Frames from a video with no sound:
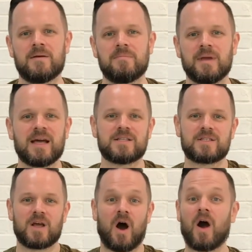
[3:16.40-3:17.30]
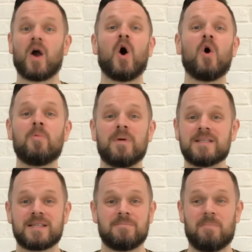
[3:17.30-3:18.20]
because our hope
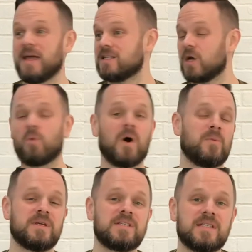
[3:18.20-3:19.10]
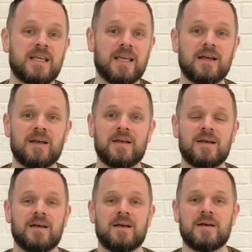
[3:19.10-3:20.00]
isn't based on what we see,
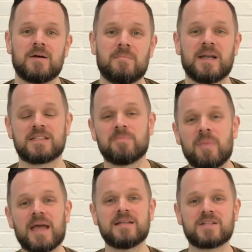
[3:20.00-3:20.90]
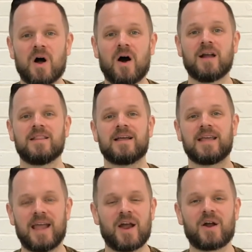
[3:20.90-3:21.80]
but it's based on the
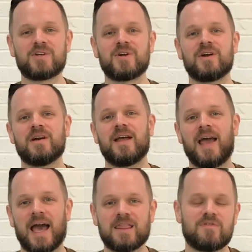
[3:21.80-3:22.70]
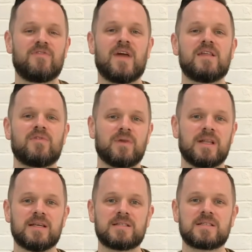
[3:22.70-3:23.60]
character and the
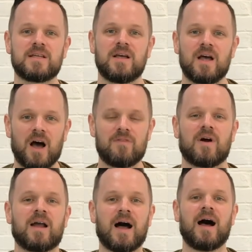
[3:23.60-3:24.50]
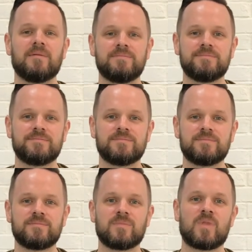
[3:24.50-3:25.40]
faithfulness of our God.
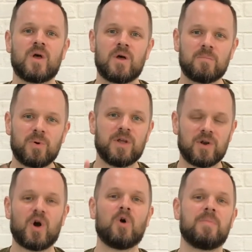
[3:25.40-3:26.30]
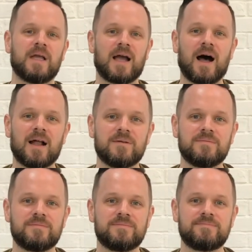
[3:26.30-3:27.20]
Put your hope in God.
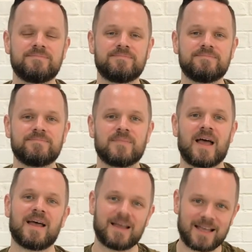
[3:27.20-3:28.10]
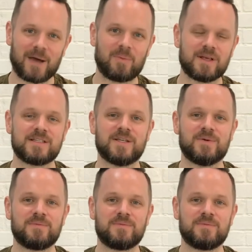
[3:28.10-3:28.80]
God bless you.